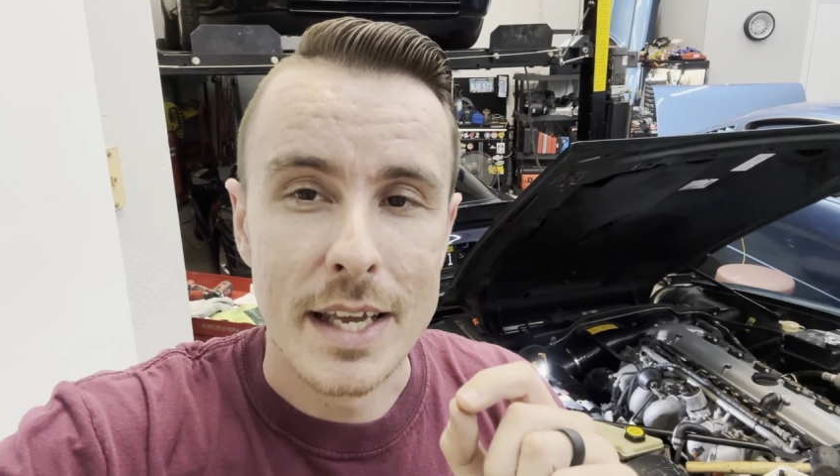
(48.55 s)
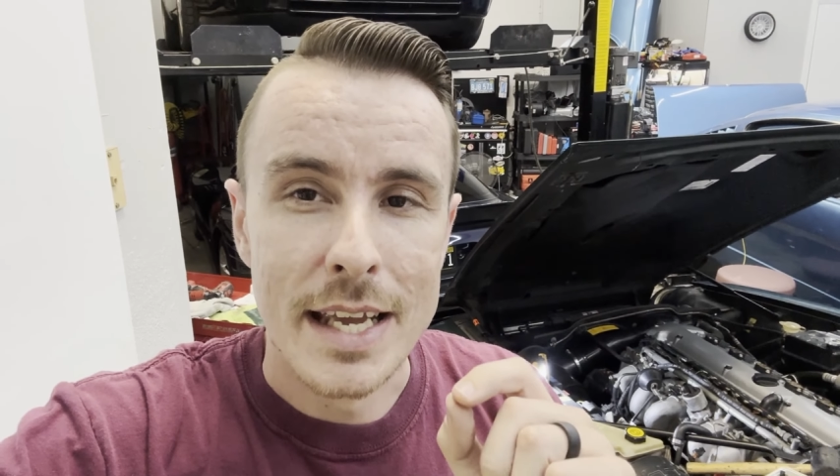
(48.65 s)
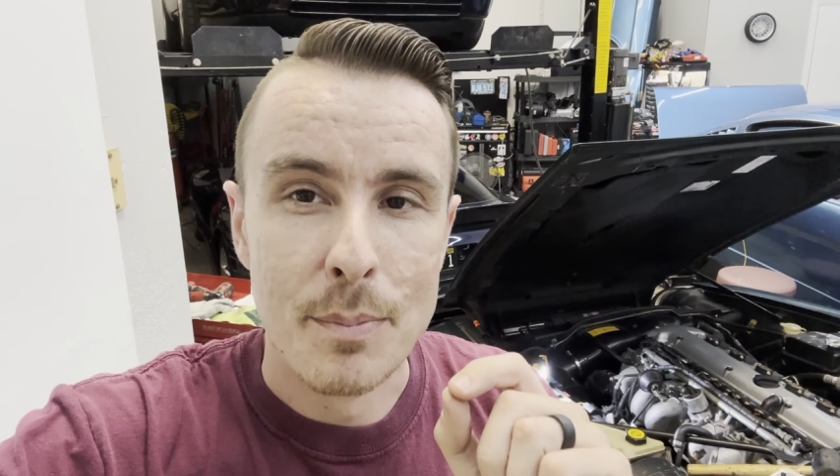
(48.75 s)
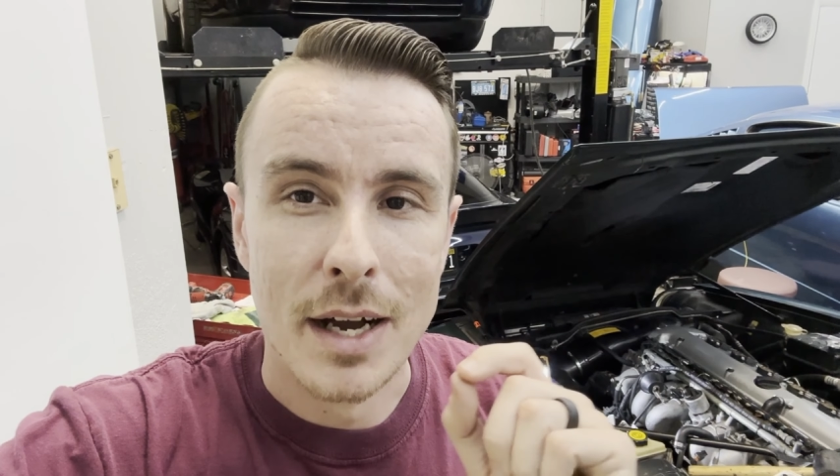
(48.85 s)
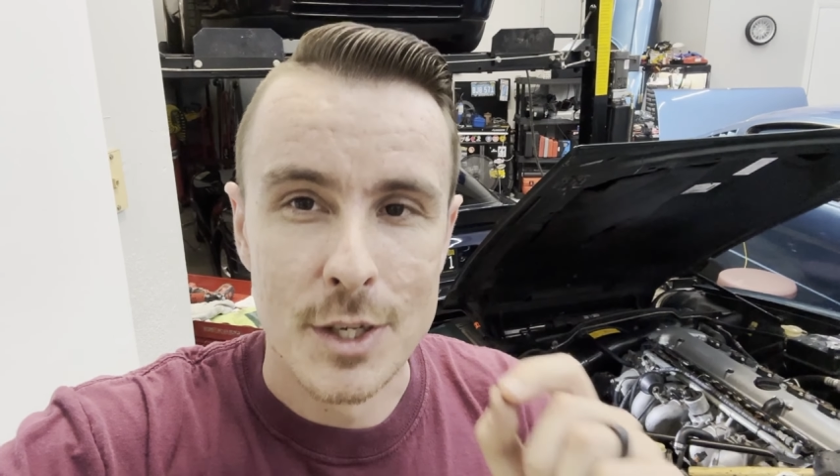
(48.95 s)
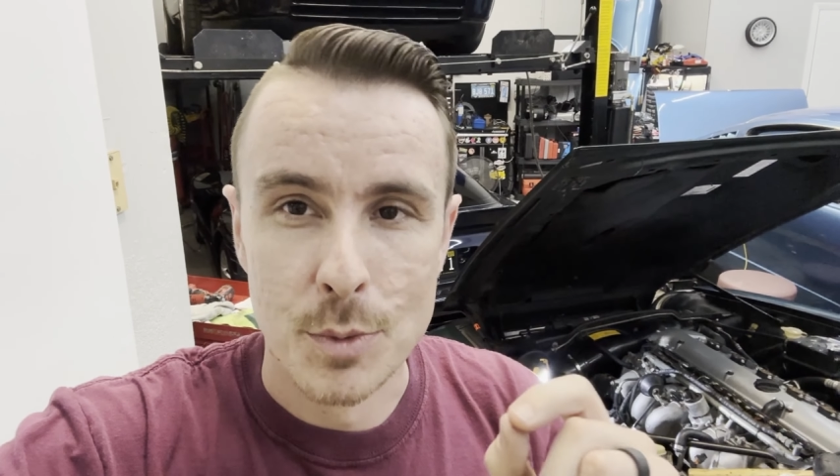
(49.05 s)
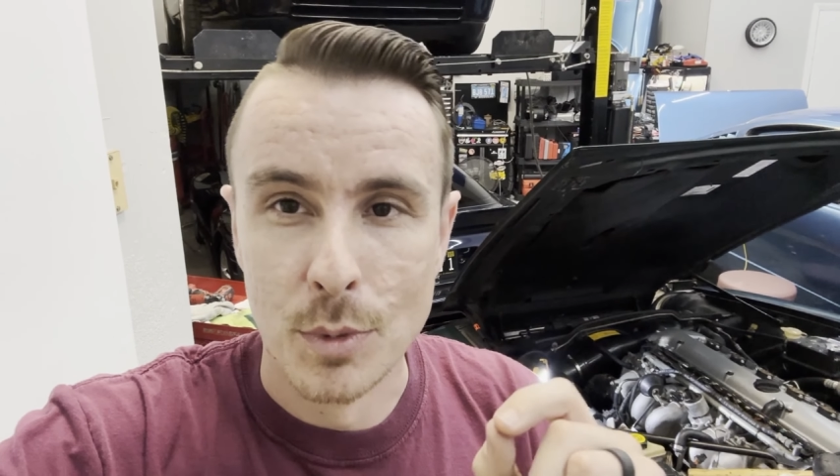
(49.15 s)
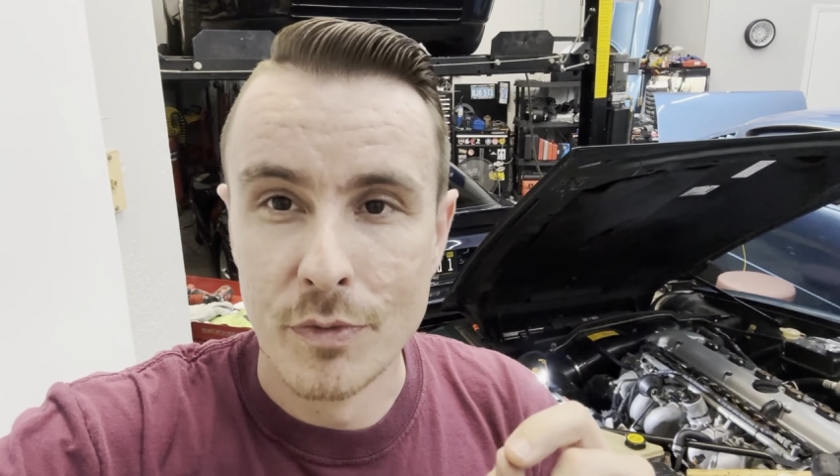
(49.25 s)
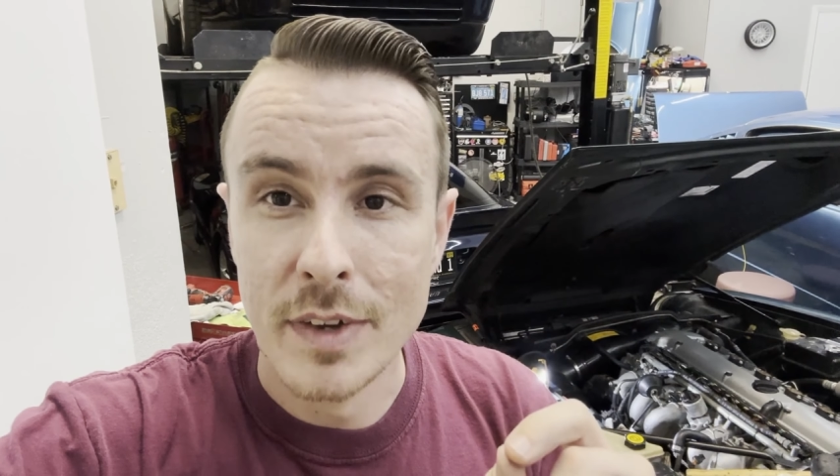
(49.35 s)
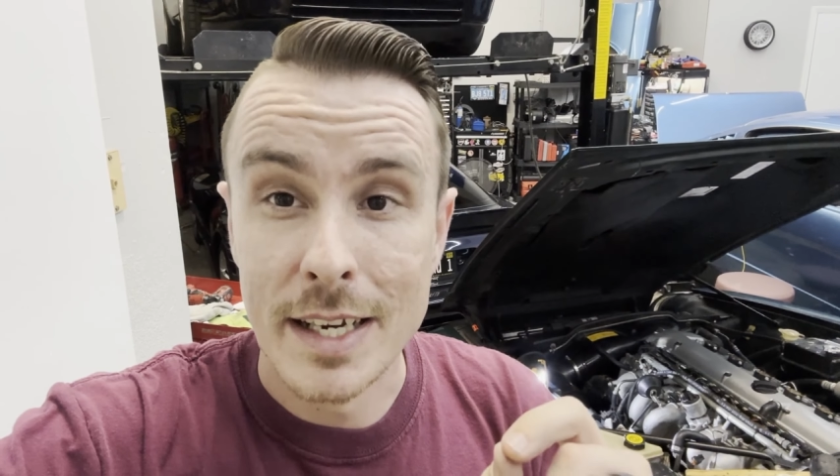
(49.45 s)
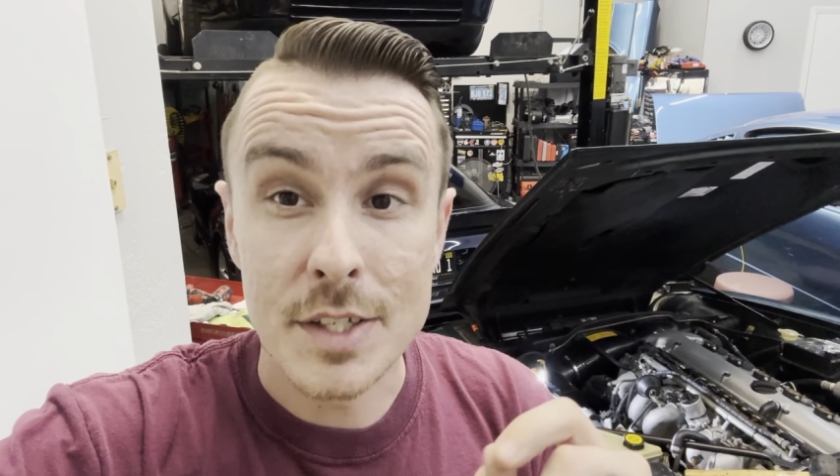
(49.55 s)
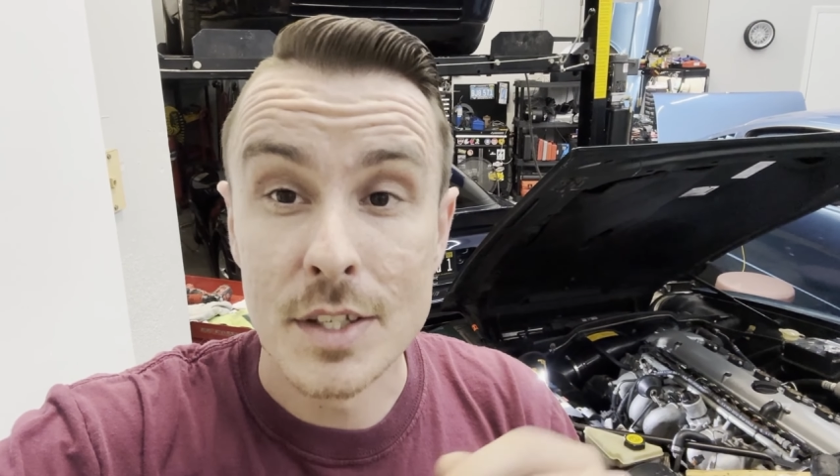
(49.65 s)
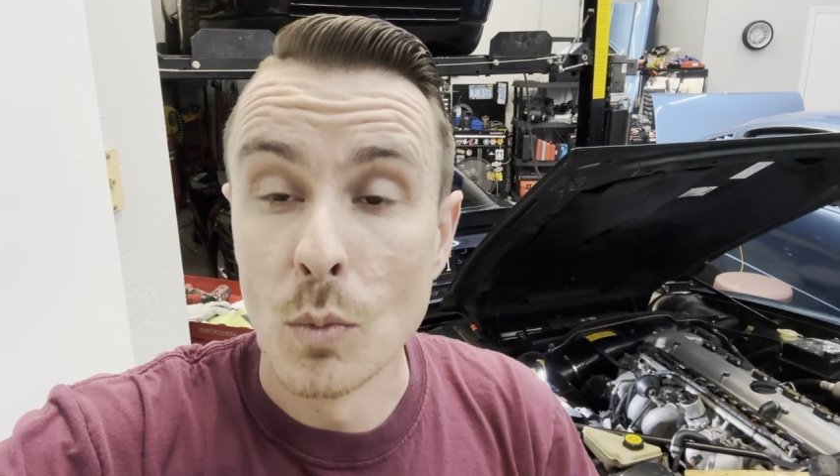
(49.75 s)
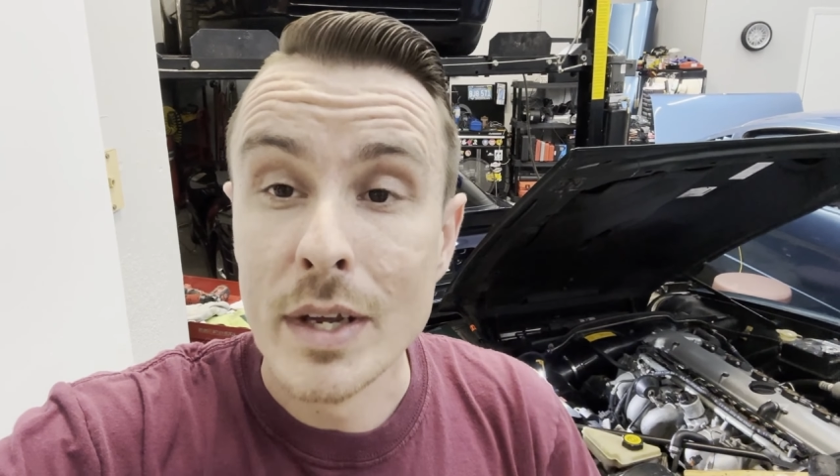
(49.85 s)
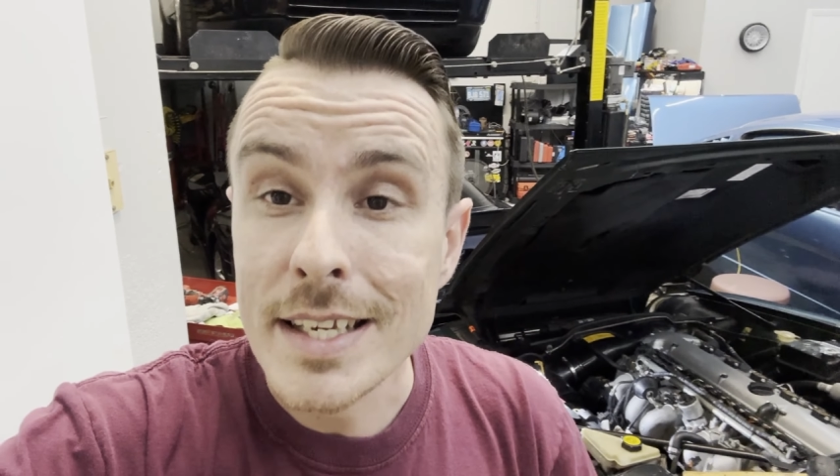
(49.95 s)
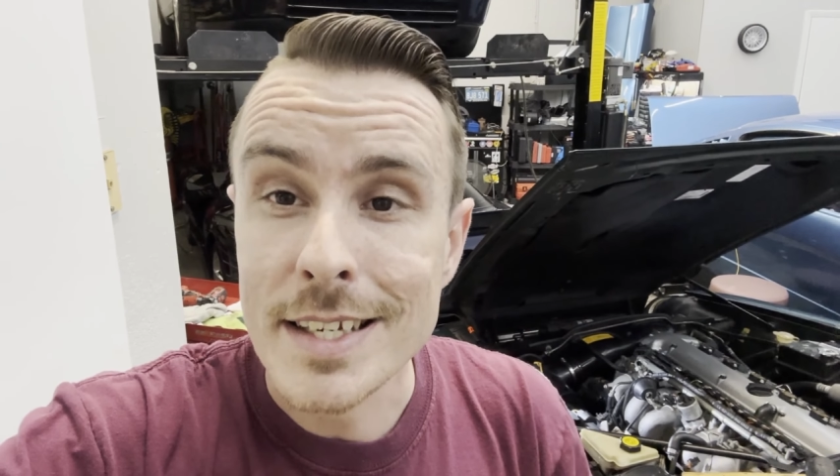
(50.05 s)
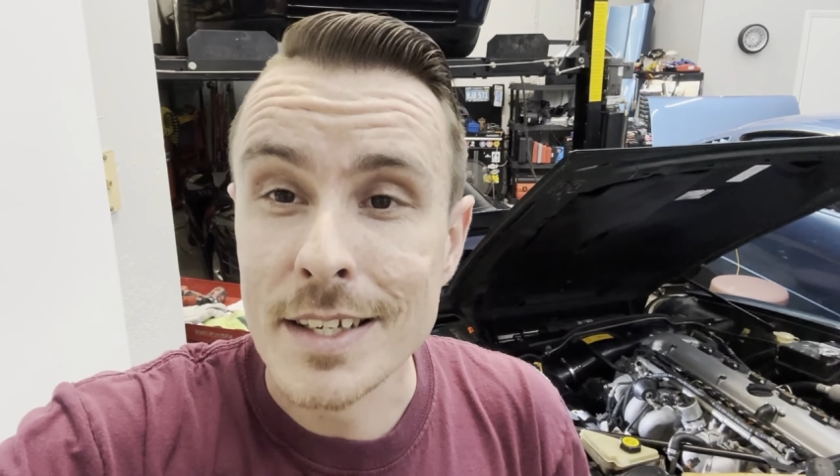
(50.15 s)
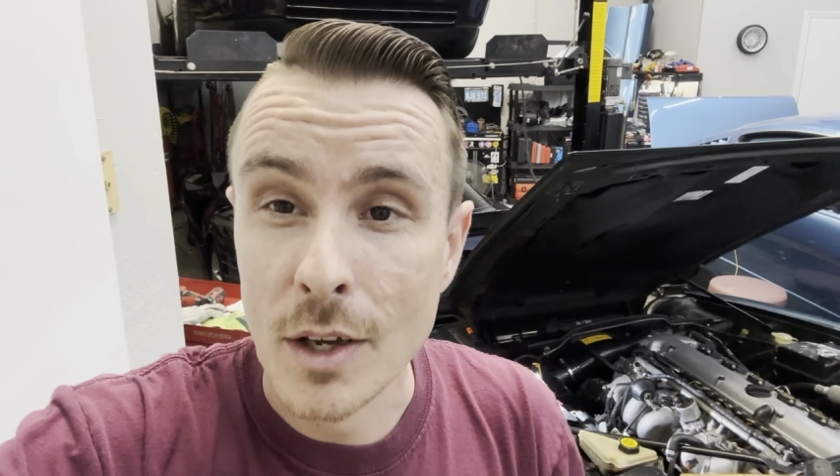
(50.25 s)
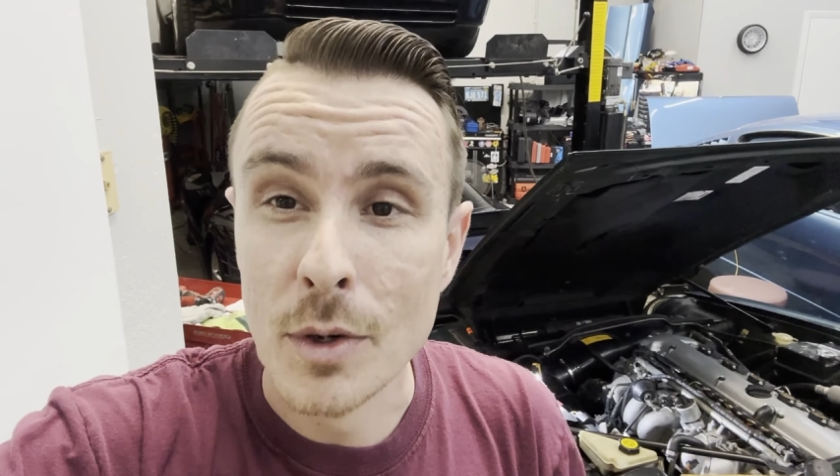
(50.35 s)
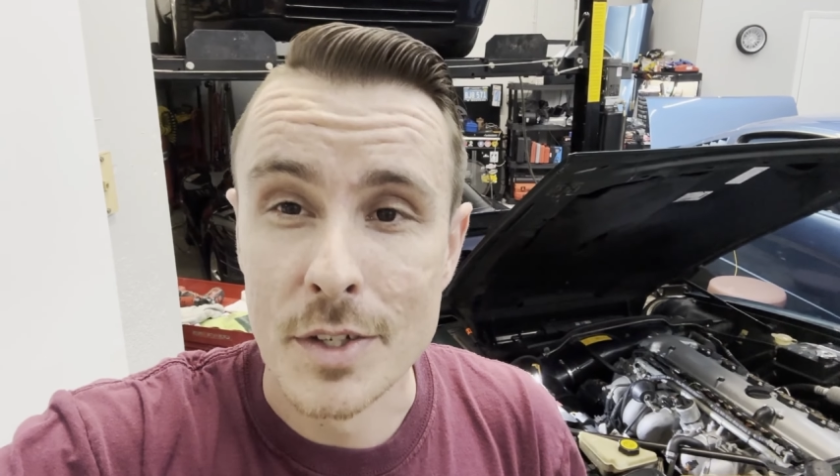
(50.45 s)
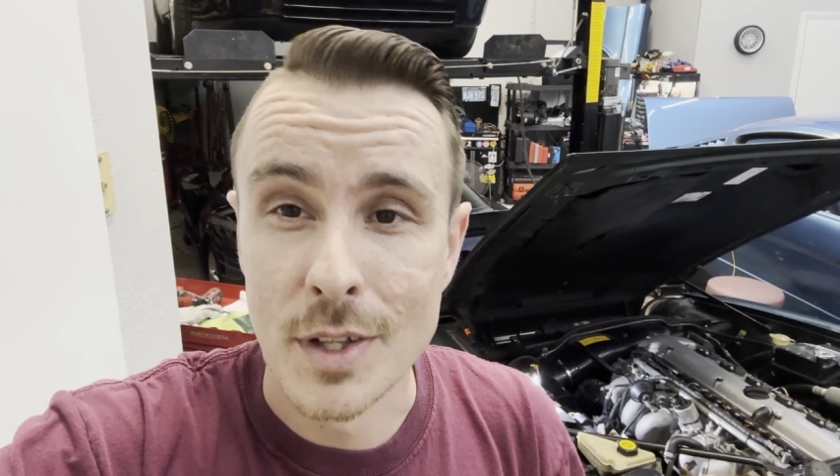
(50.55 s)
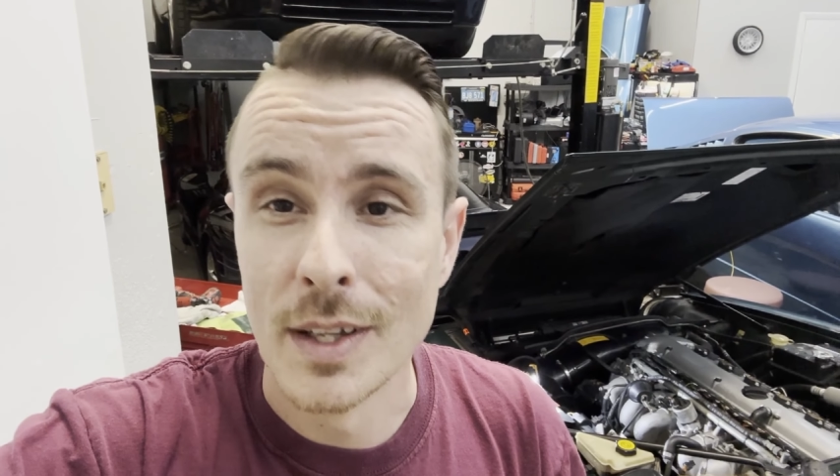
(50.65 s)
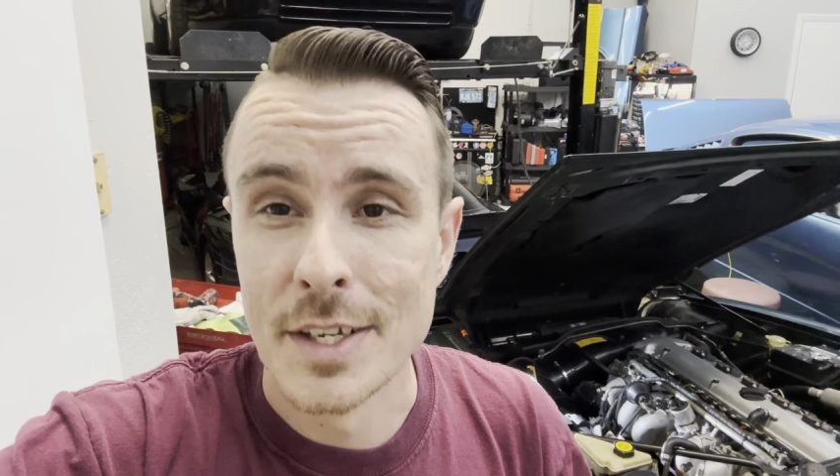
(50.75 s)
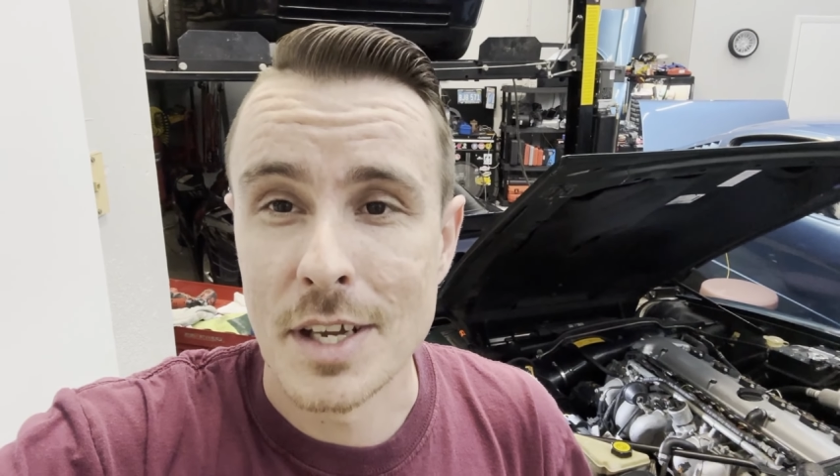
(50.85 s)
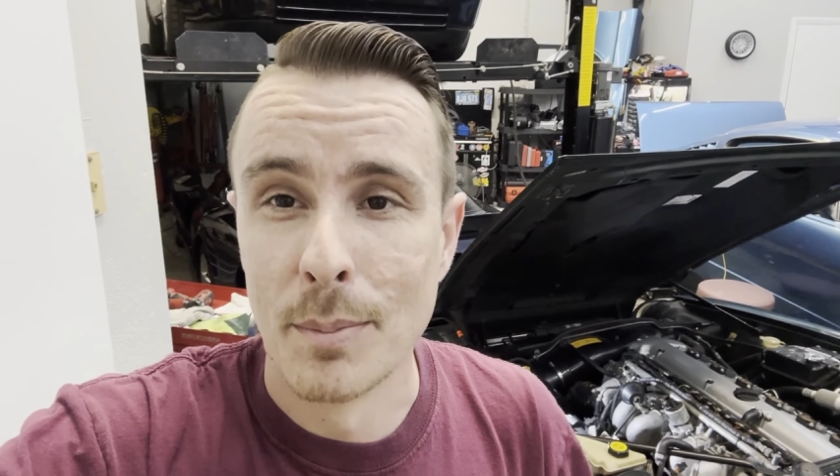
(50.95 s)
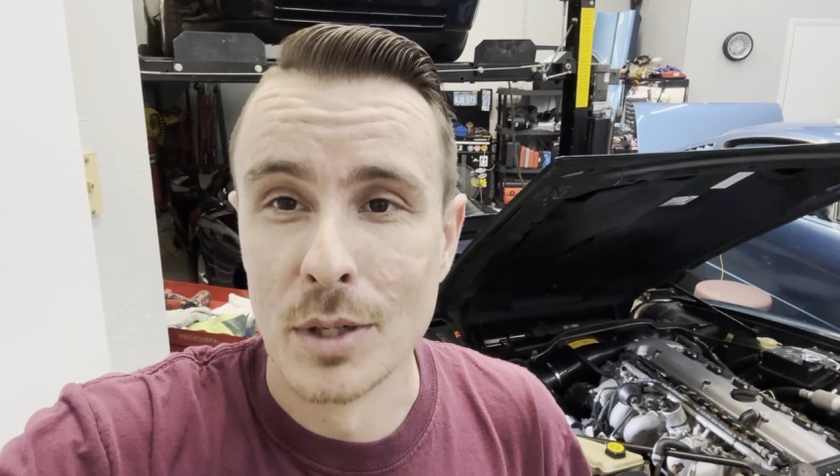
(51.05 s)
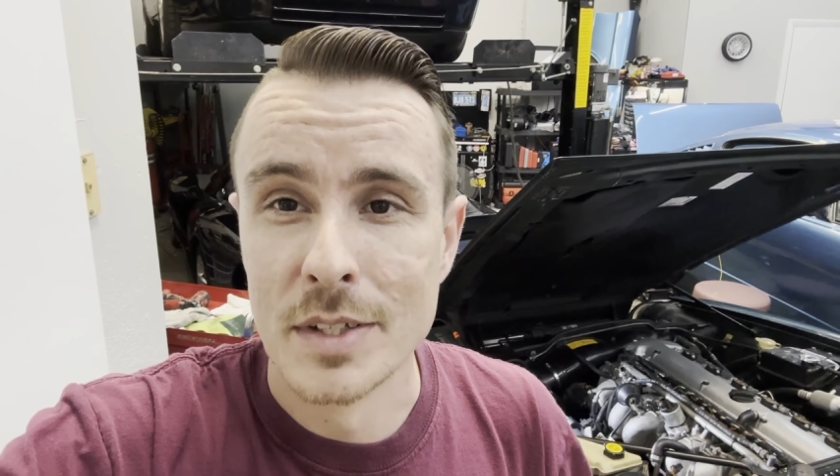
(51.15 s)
a possible fix that we didn't notice the last couple of